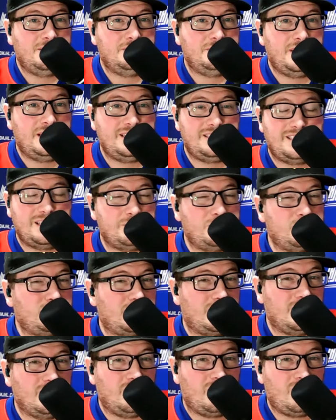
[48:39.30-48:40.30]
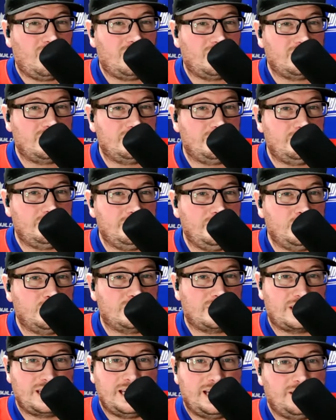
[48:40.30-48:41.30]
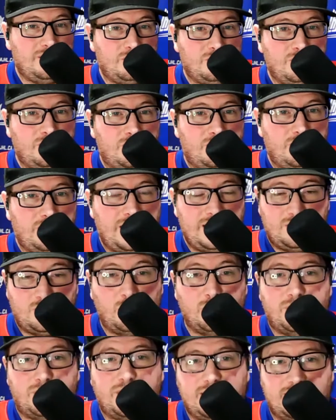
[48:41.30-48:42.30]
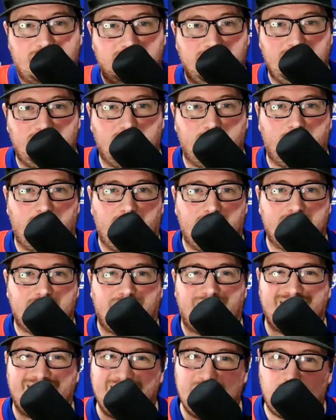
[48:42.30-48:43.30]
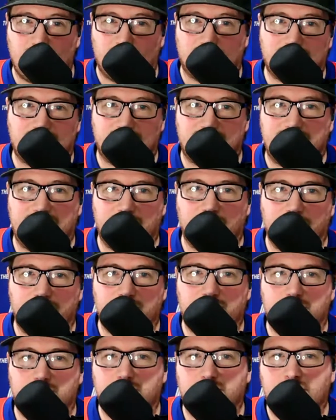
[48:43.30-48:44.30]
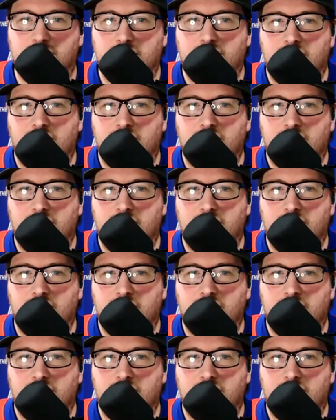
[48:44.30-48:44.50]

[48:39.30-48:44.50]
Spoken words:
anytime there's a long music. And I don't think it's the DJ behind us. I think he just does the intermissions.